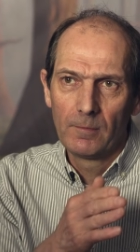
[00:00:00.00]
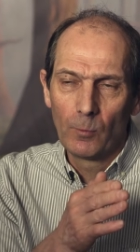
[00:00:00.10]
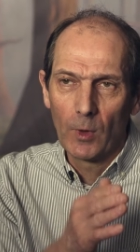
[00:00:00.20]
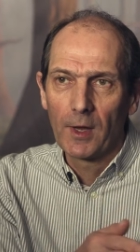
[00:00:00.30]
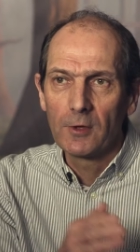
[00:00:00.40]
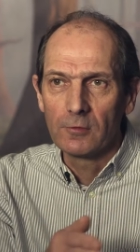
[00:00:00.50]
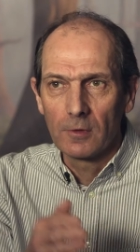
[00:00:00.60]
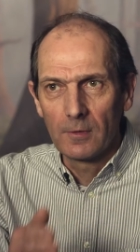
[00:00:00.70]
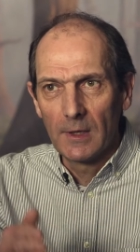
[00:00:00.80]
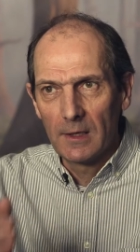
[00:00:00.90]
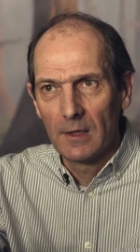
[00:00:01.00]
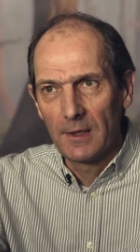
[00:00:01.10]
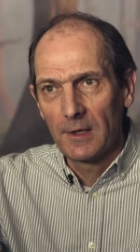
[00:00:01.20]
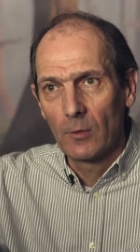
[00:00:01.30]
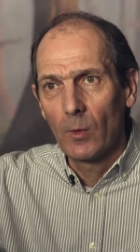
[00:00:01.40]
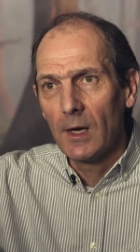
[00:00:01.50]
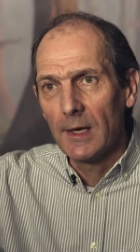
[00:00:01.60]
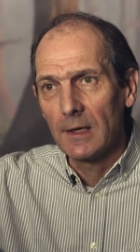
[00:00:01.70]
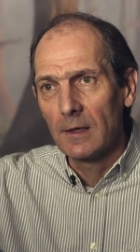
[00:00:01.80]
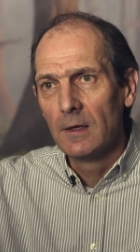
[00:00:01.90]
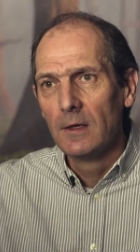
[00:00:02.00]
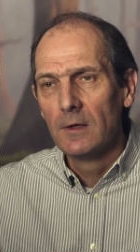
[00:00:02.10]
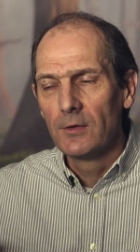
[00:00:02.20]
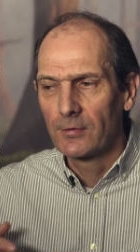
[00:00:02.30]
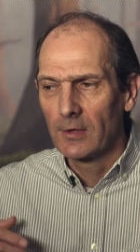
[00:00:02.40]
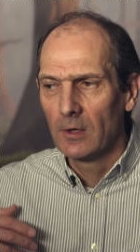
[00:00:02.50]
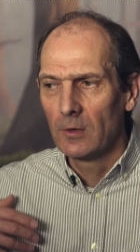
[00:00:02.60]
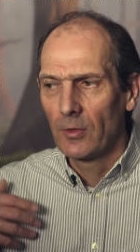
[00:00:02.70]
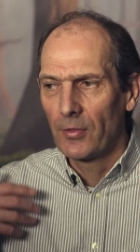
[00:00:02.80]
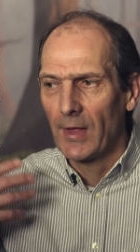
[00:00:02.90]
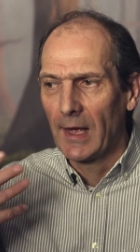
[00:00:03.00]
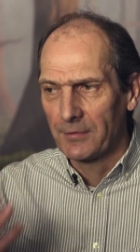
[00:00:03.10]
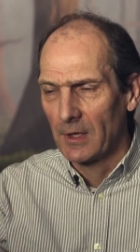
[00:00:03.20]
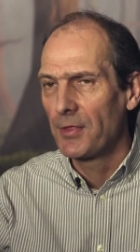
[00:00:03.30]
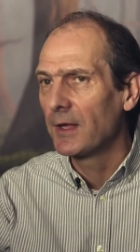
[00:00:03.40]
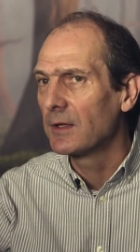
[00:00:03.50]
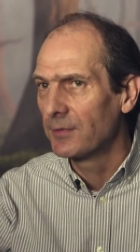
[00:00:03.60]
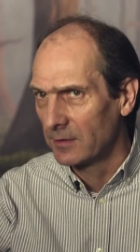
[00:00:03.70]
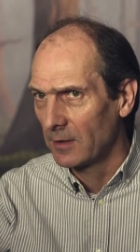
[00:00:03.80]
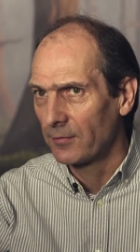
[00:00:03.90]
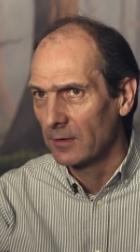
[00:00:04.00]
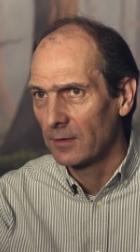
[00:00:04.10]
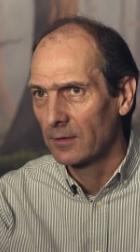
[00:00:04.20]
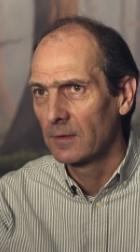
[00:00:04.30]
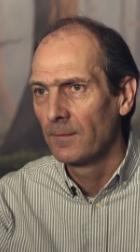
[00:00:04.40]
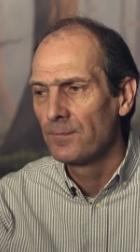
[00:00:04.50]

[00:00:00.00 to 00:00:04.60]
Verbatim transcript: 100 in a linear way. So that, I think, is a difference.